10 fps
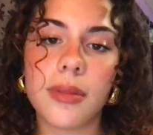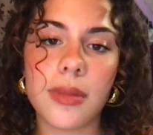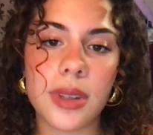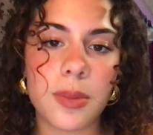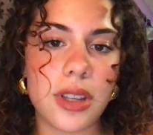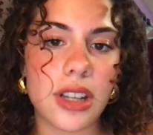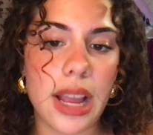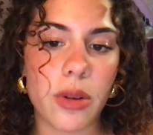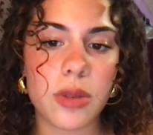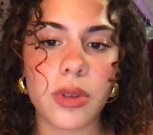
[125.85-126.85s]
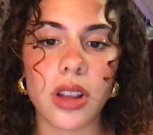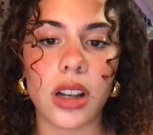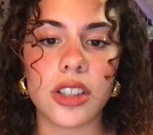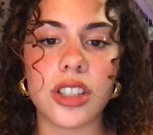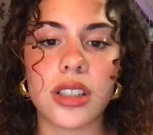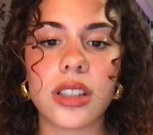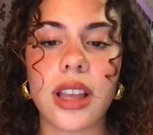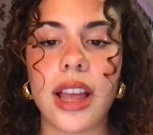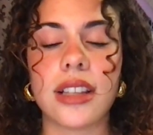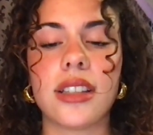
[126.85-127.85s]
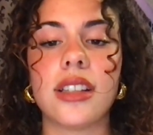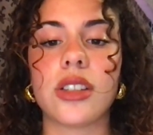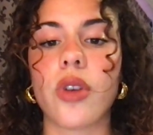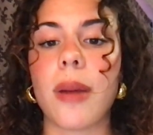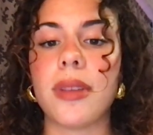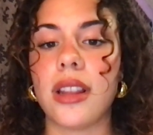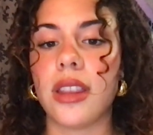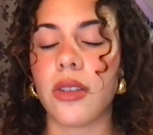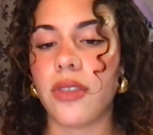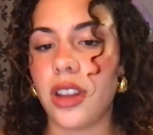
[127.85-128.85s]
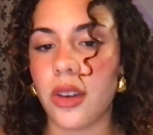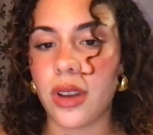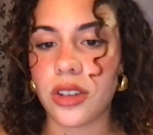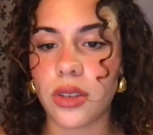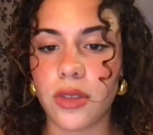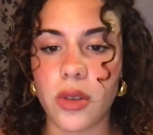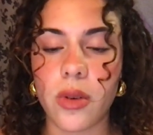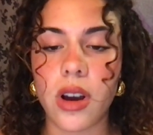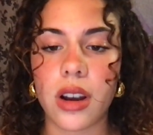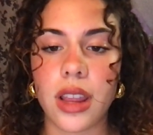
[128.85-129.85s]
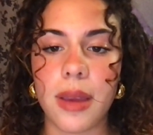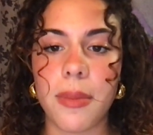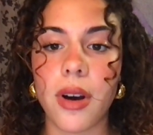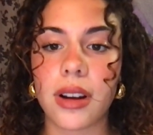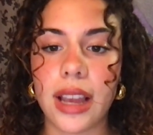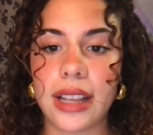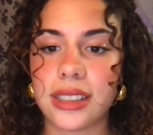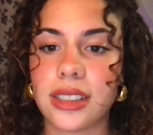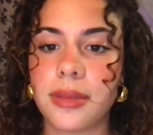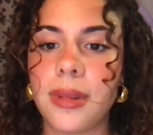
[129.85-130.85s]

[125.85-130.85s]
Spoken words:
speech-language pathologist, has described in their video interview on a podcast.